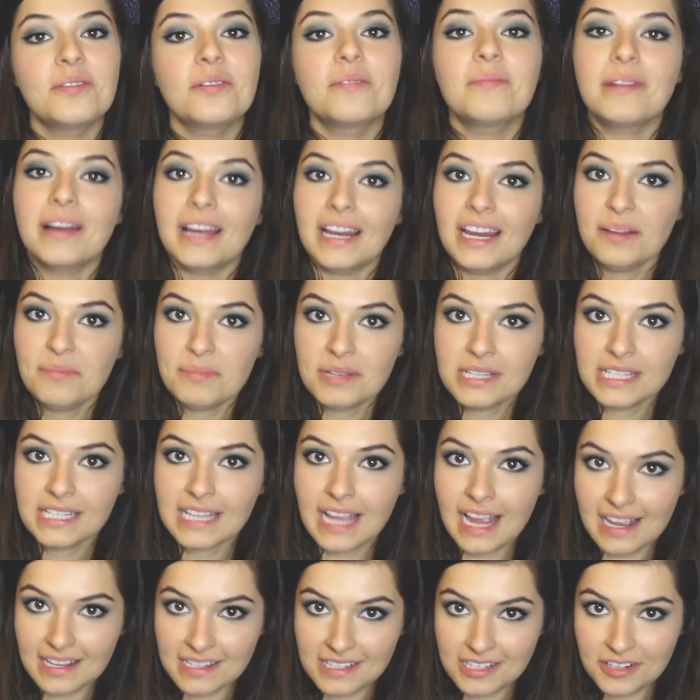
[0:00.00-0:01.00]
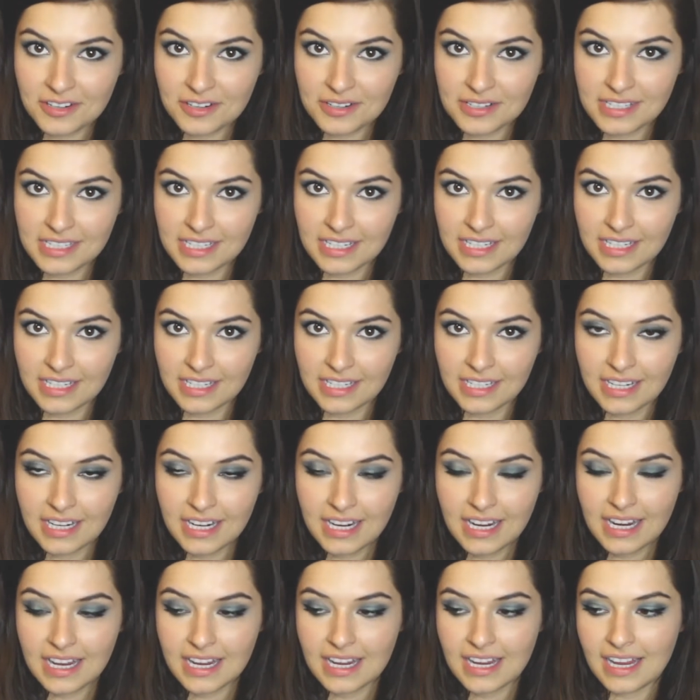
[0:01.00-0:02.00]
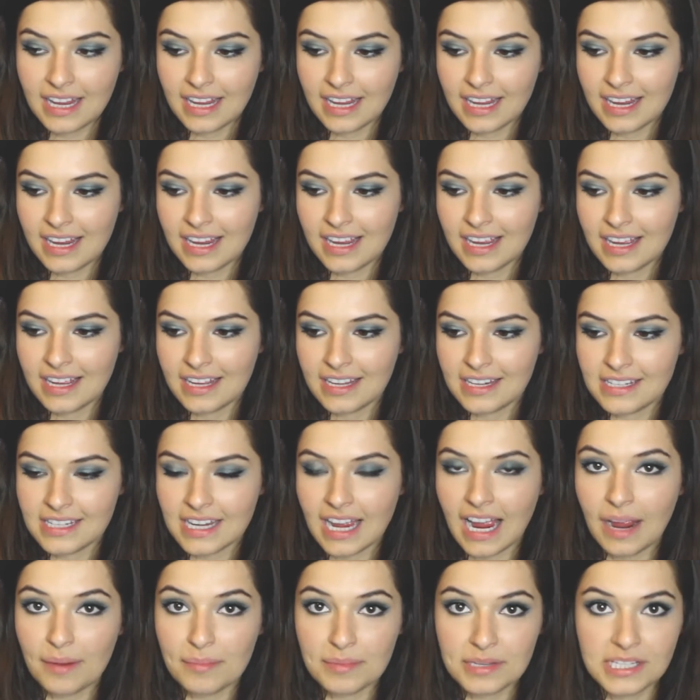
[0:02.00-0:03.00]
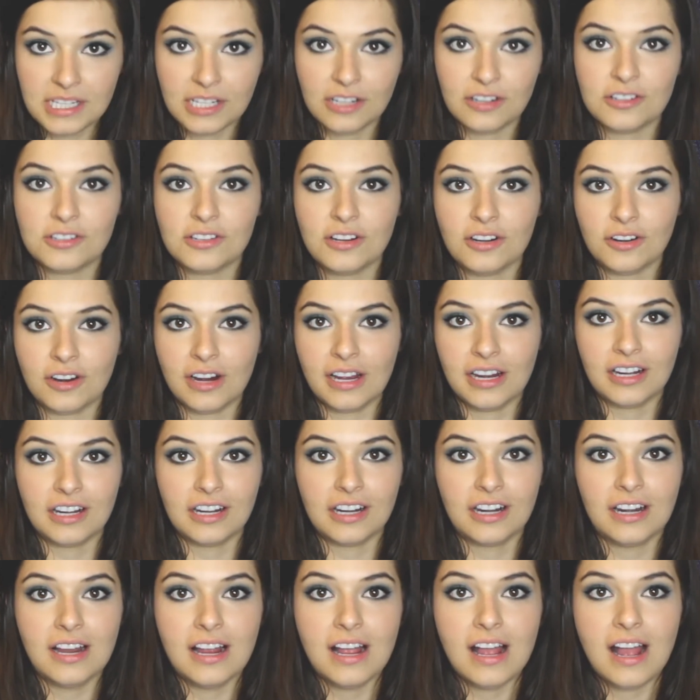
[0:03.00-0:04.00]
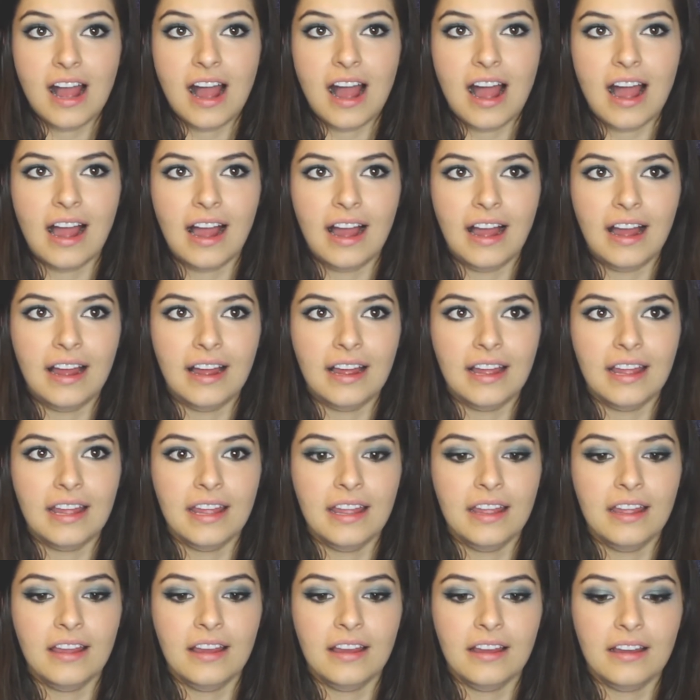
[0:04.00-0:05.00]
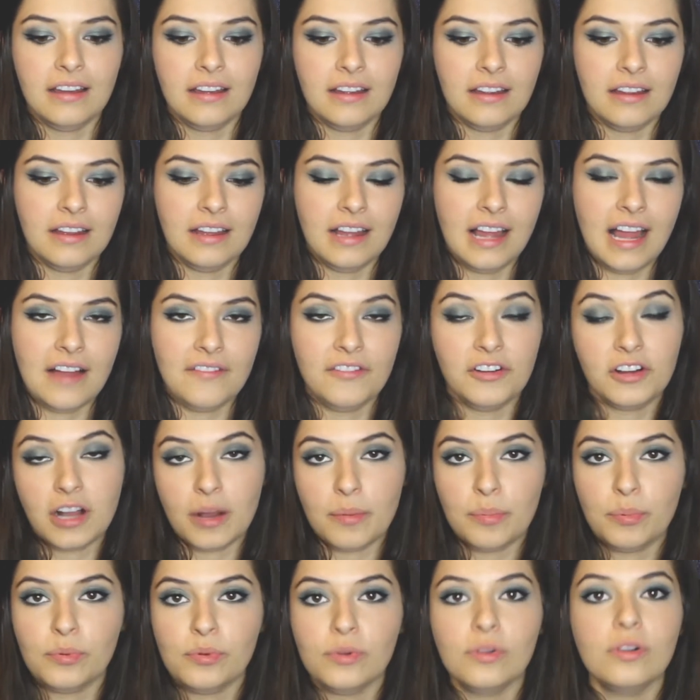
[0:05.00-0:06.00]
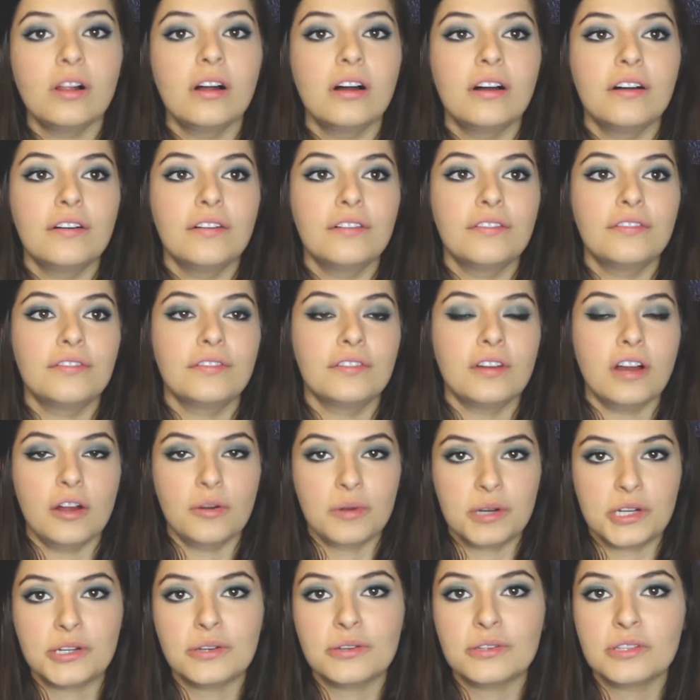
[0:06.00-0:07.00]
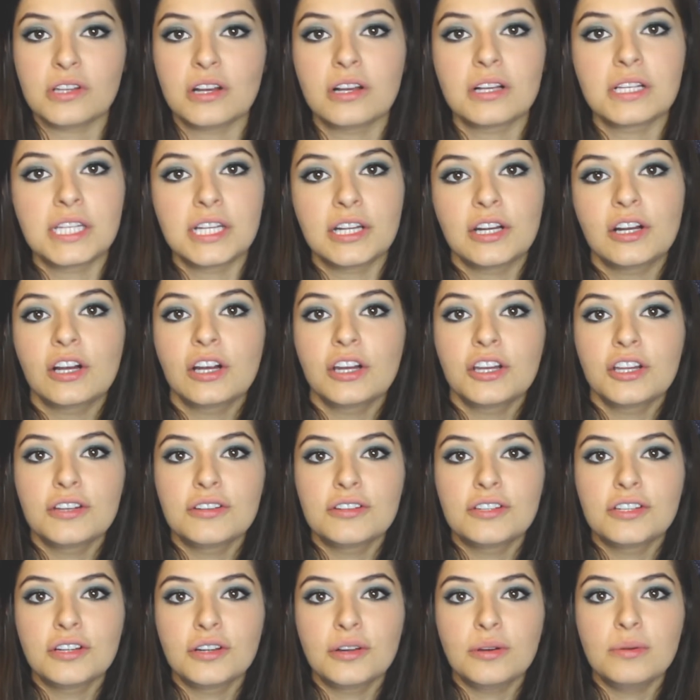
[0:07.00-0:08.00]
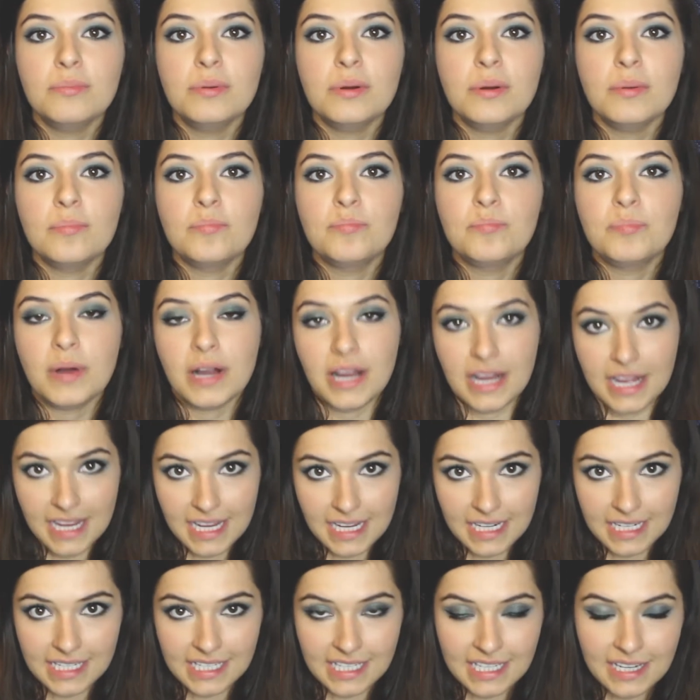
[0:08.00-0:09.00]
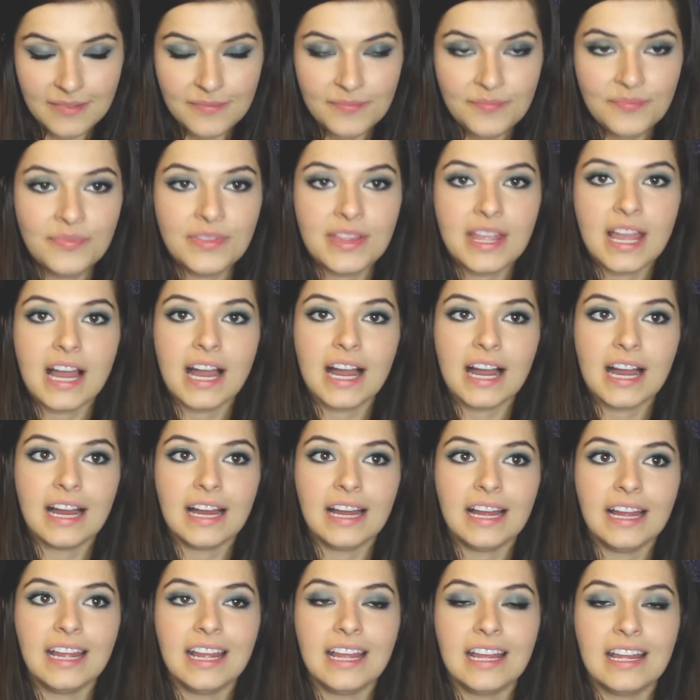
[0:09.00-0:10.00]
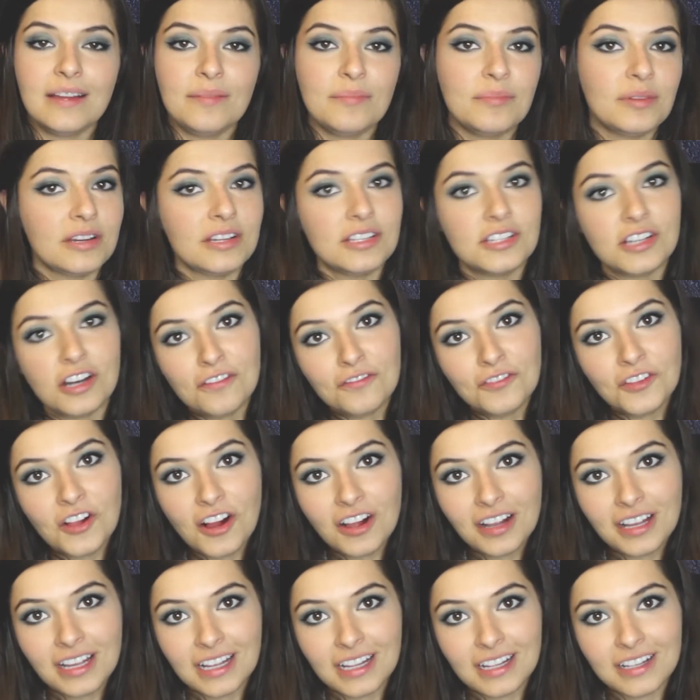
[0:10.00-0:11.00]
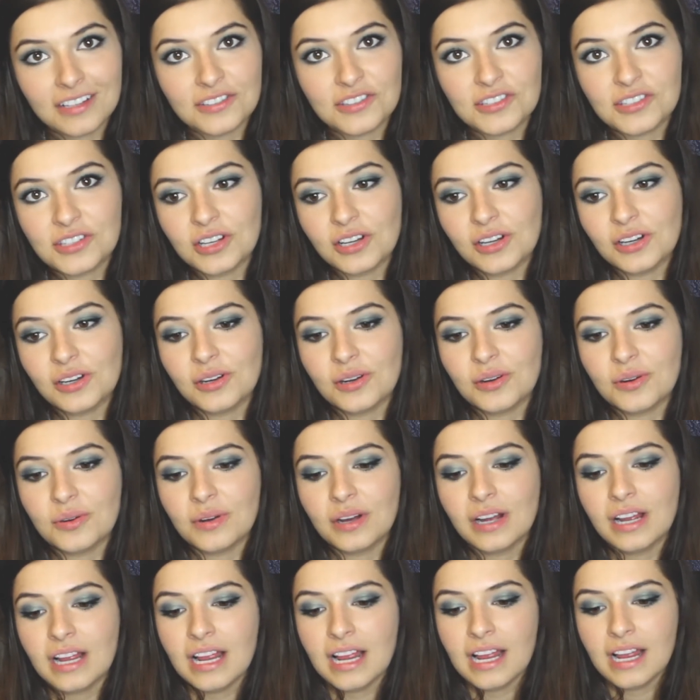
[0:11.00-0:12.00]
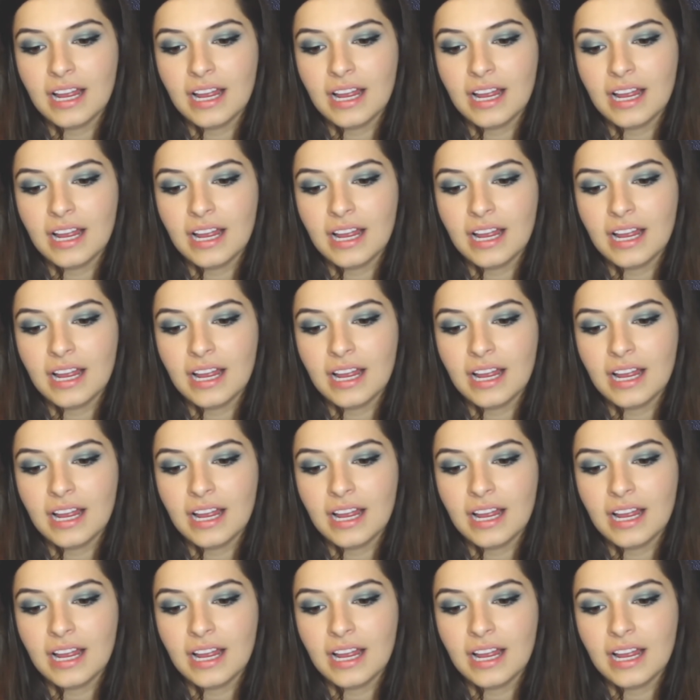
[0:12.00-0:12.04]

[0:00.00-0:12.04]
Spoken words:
So my name is Cassie Christine, and I'm a singer-songwriter. I have a couple of original songs here on YouTube, but I am going to start vlogging. So